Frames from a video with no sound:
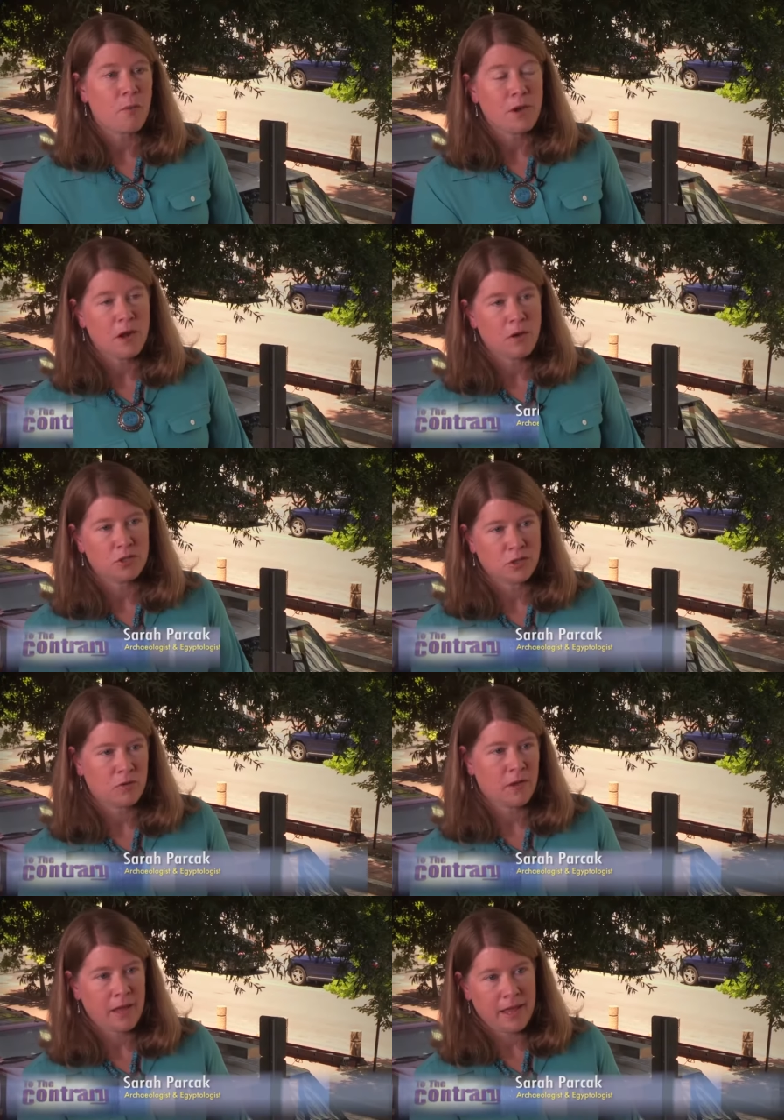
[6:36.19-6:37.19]
we know
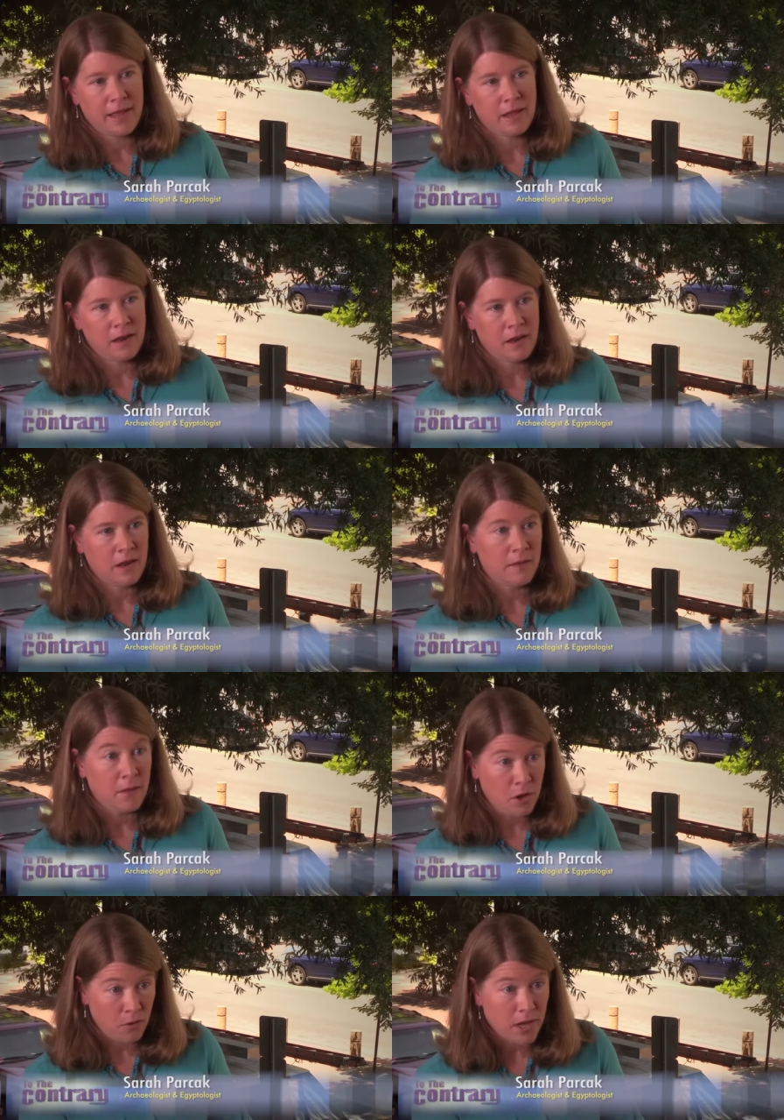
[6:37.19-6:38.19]
certainly in in
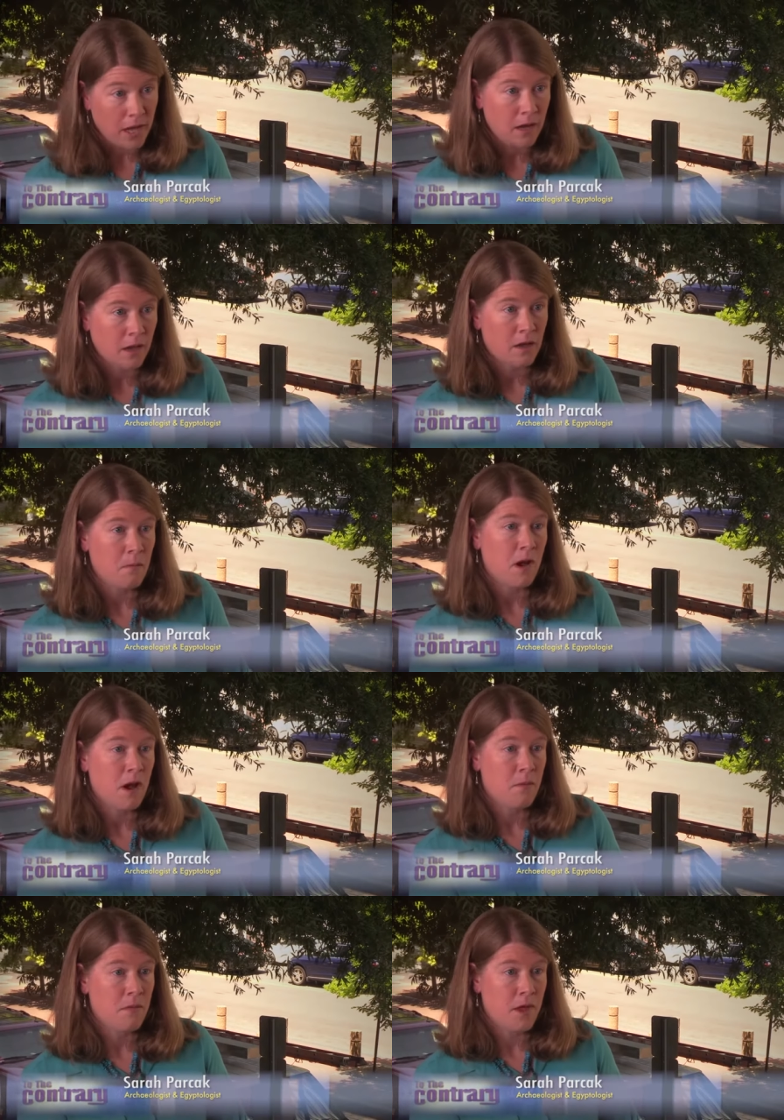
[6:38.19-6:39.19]
the New Kingdom
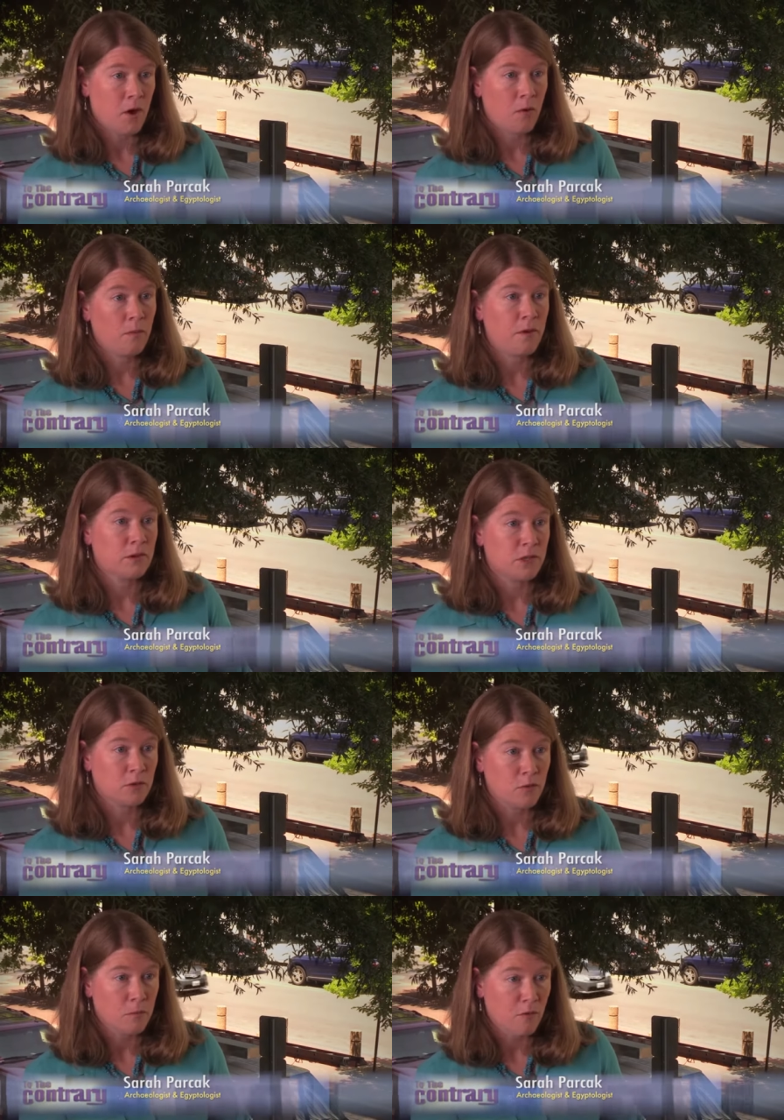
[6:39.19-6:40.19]
um, there there was a
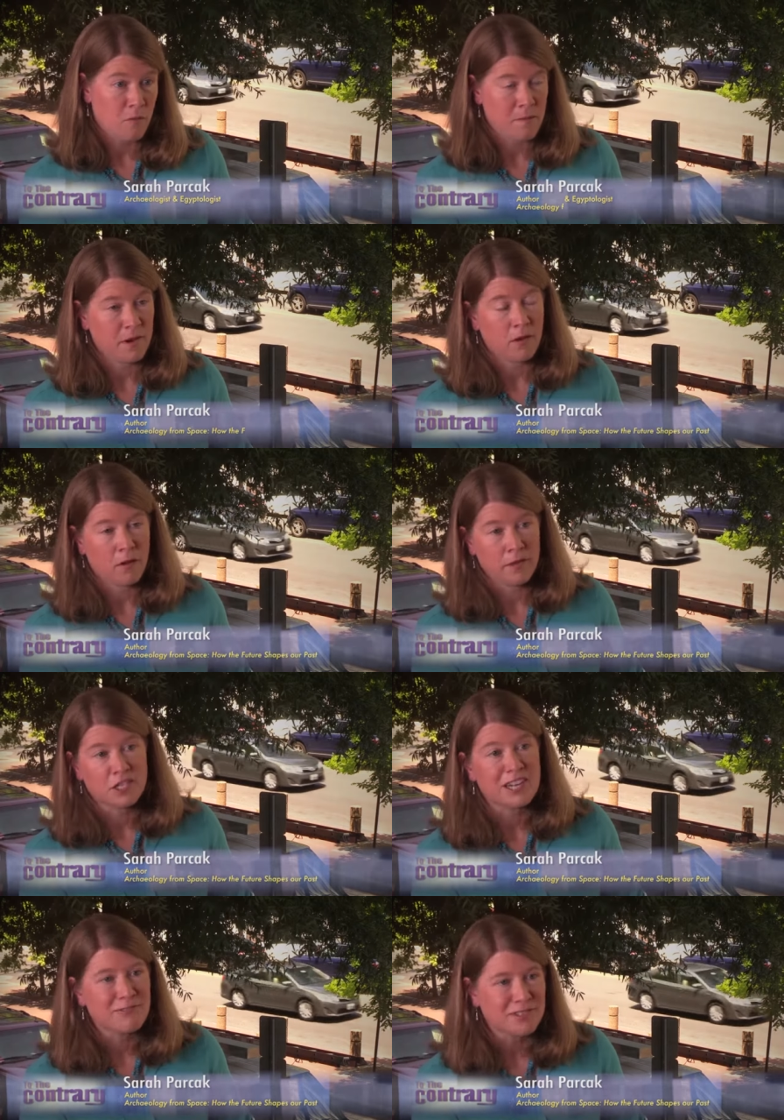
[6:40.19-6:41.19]
group of women called the
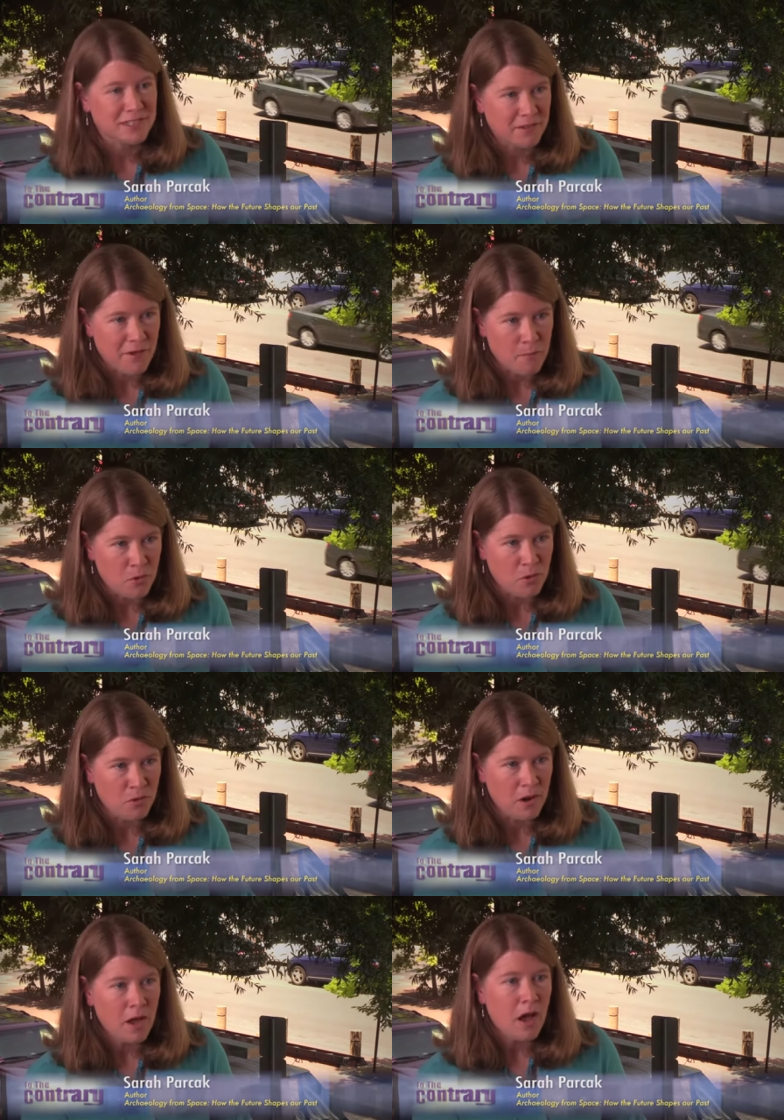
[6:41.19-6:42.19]
Chantresses of
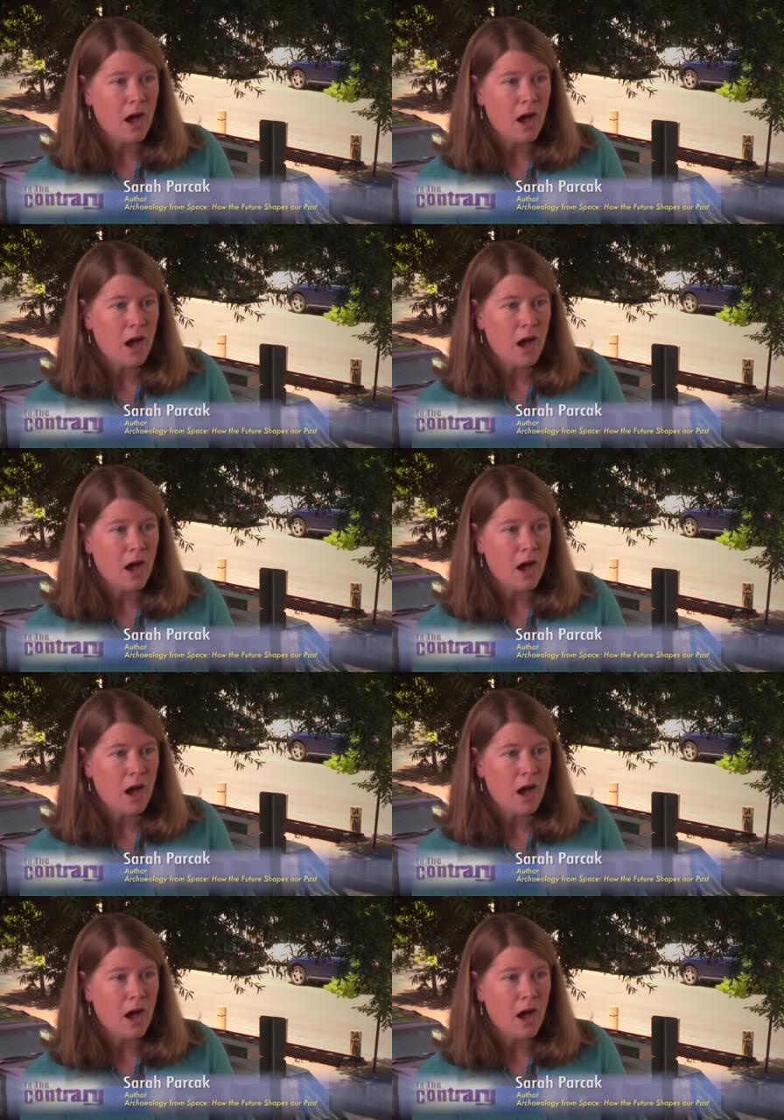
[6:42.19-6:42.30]
Amun.